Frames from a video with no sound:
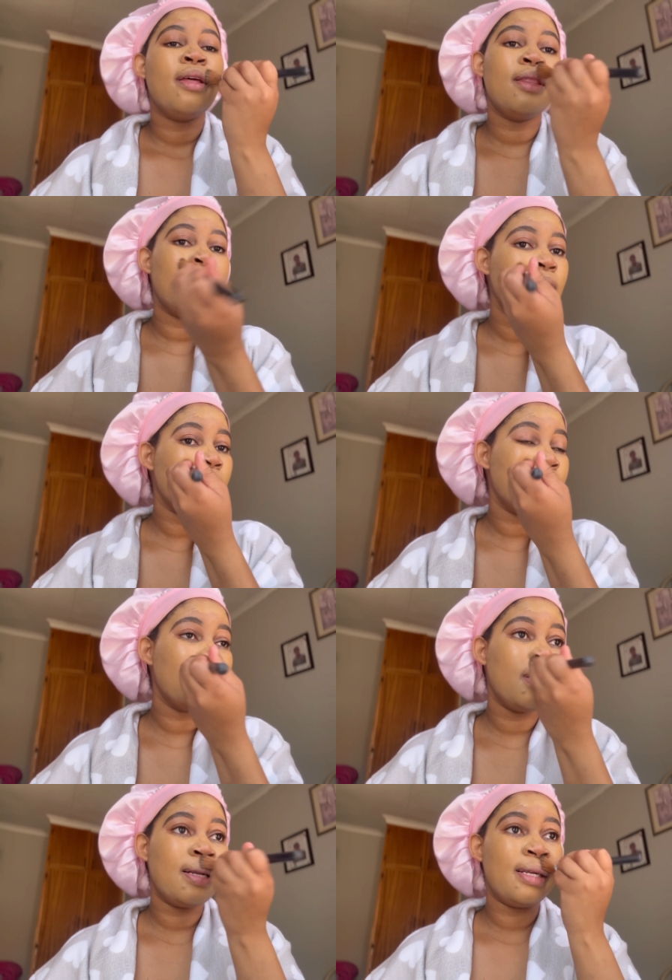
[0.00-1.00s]
there is
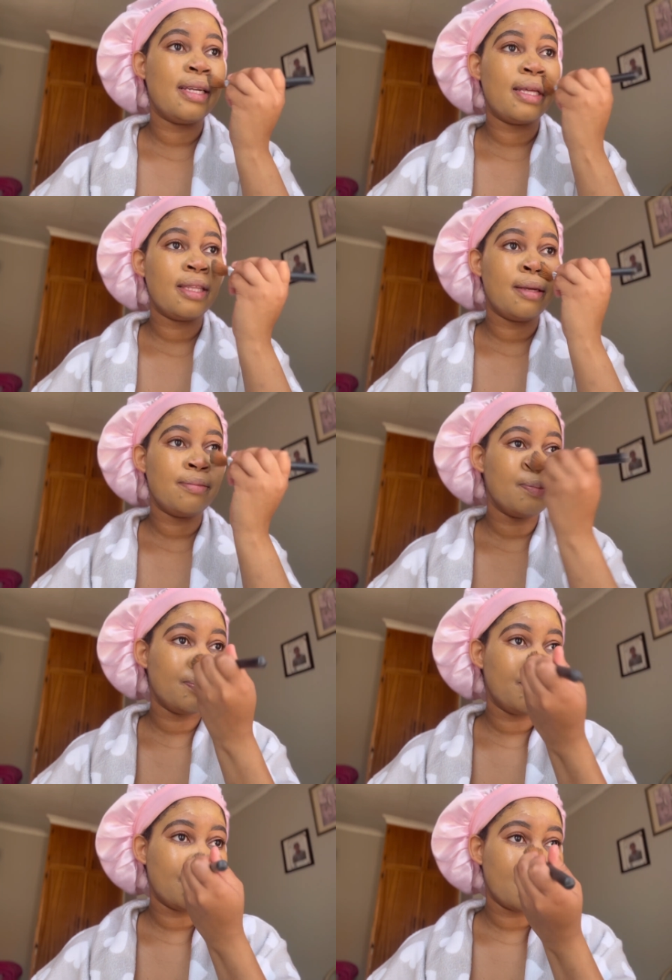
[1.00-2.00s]
absolutely nothing.
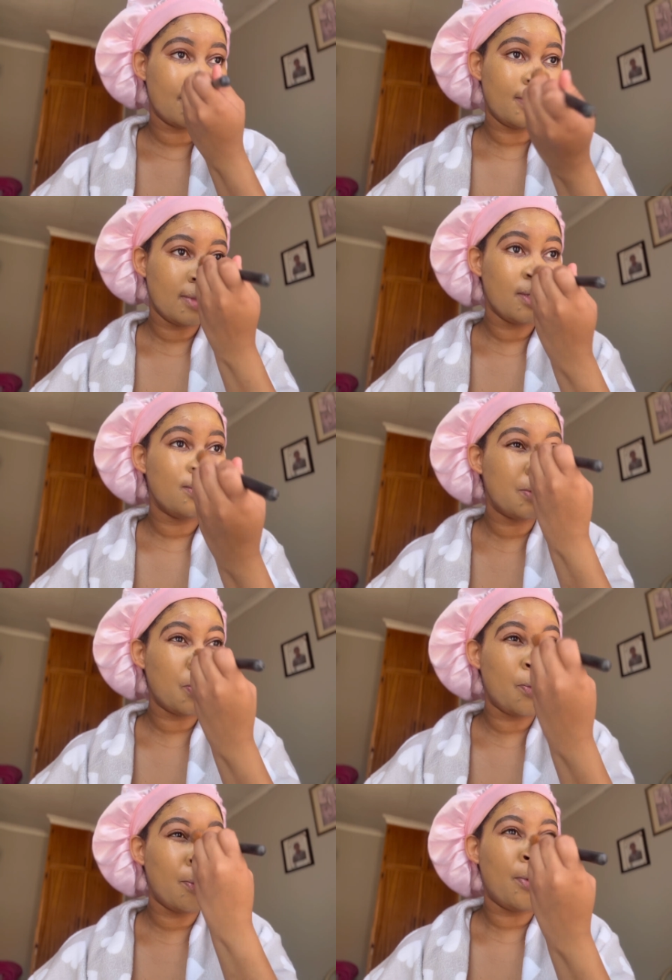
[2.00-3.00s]

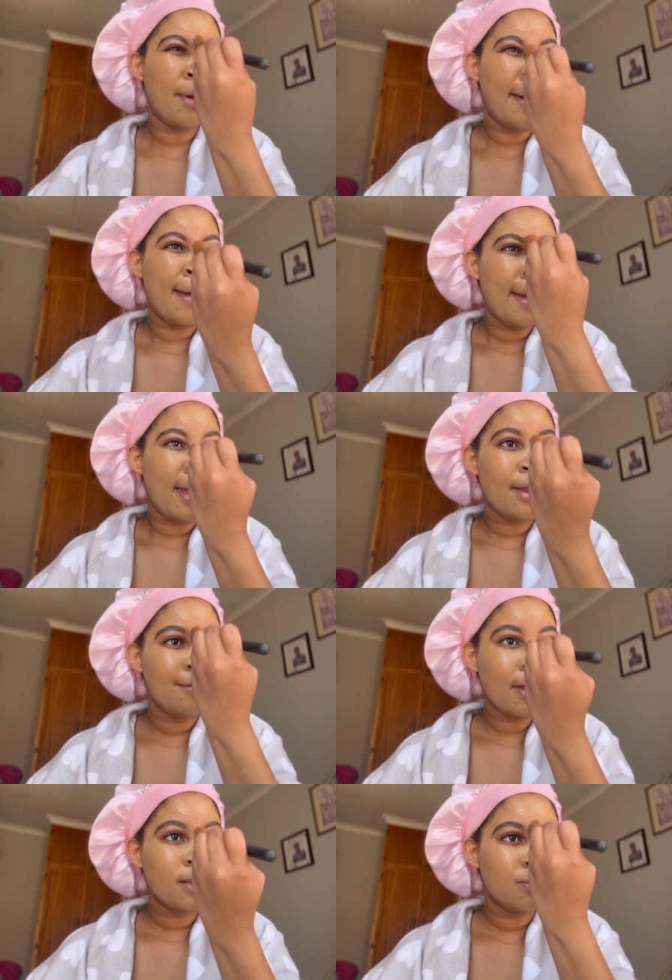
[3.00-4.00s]
So, in
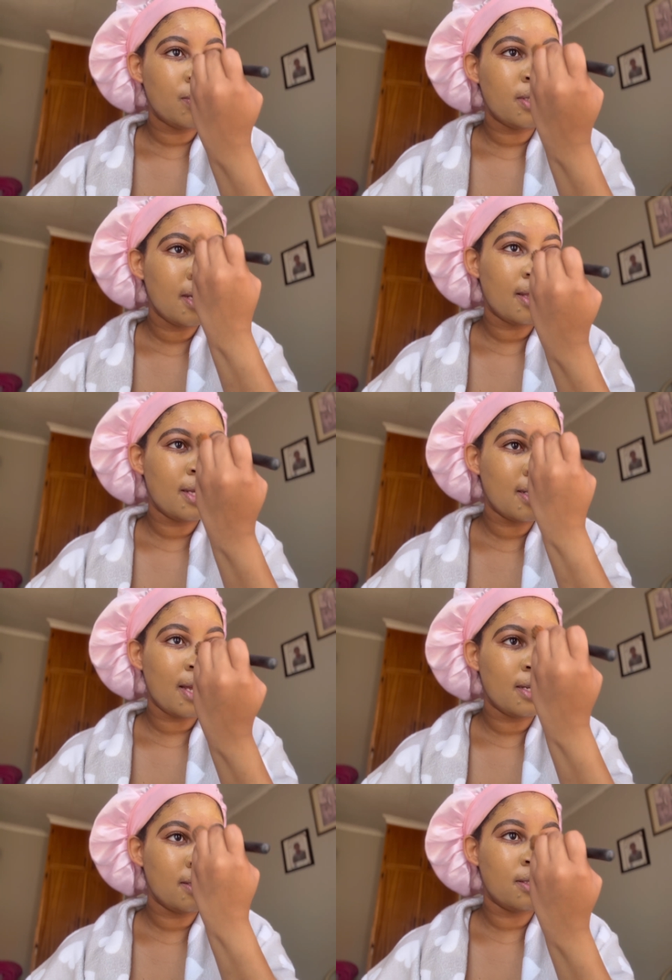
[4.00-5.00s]
fact, we'll take the
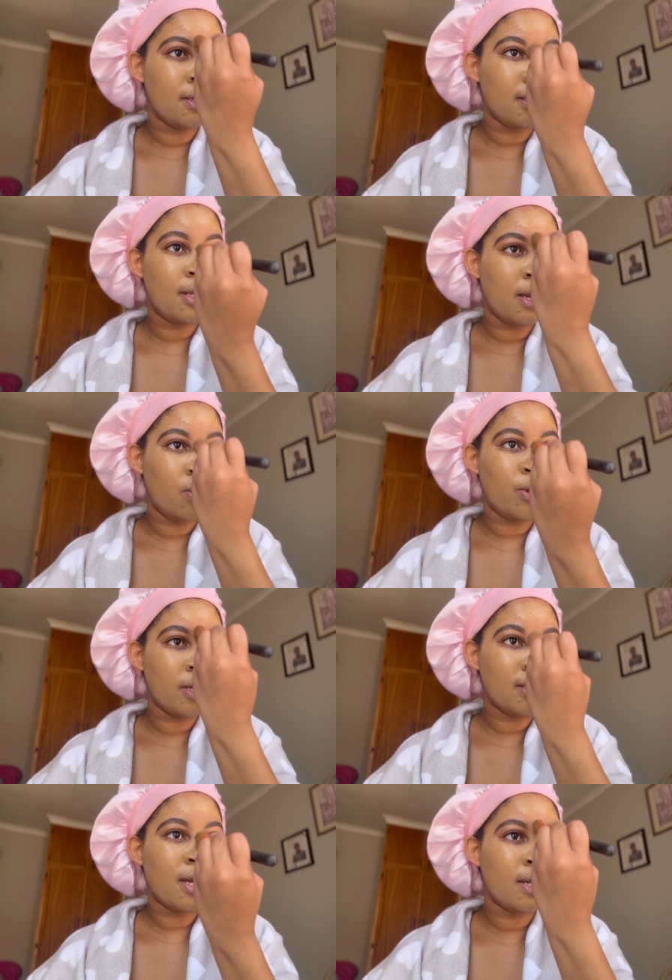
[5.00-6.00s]
title, the
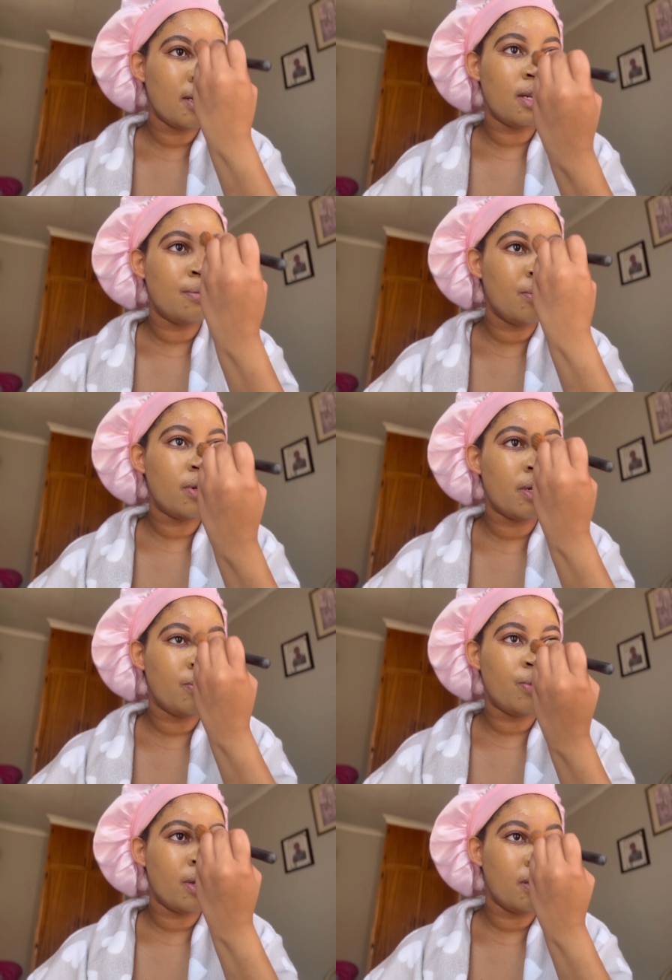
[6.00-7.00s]
lawyer title, and put it
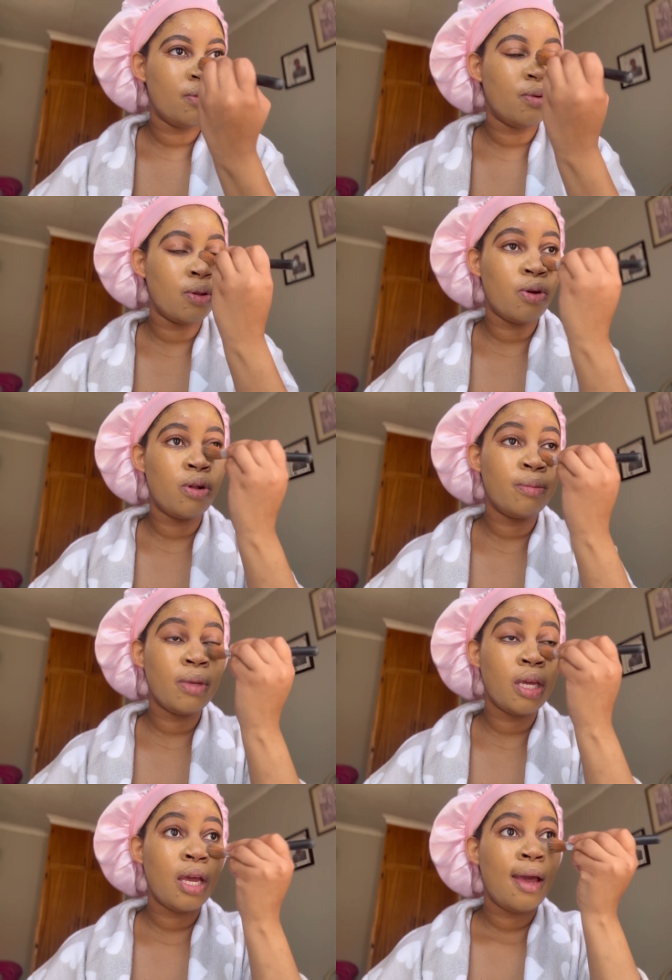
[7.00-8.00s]
away. We'll call
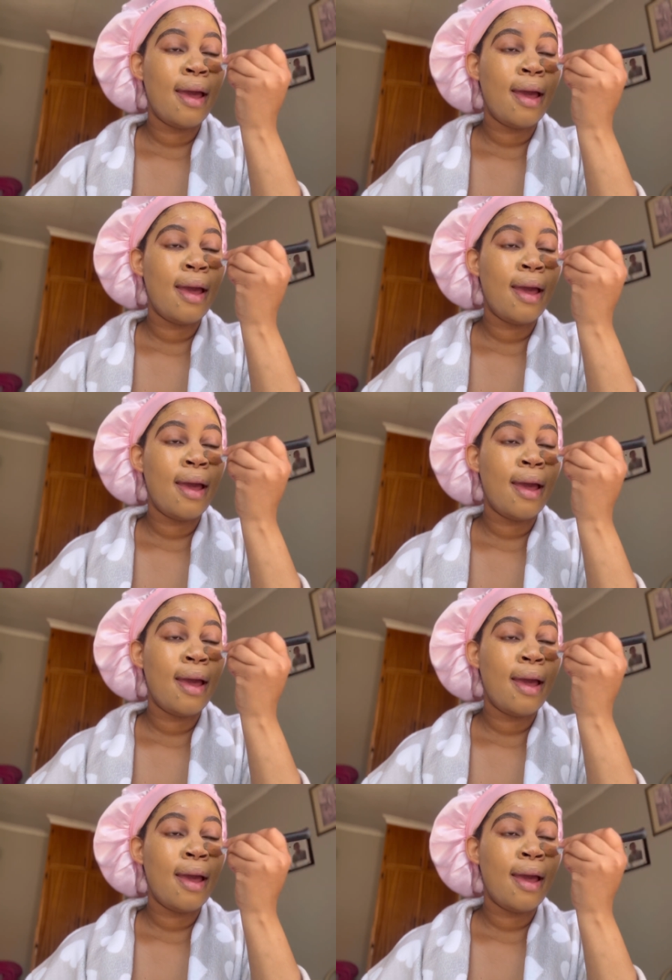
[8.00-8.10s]
me